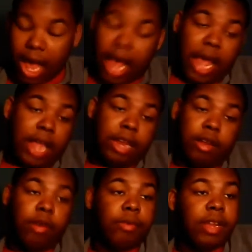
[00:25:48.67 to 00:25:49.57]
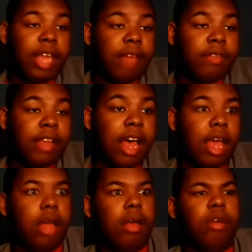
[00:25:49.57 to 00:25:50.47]
I don't really have
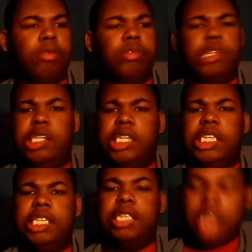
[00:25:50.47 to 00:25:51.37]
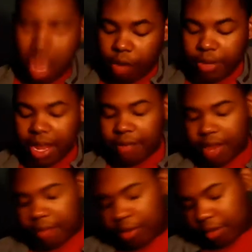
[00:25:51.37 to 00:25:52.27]
time. Oh shit! I don't really
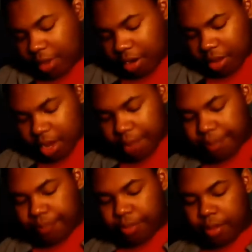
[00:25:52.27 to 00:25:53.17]
have time to explain all that.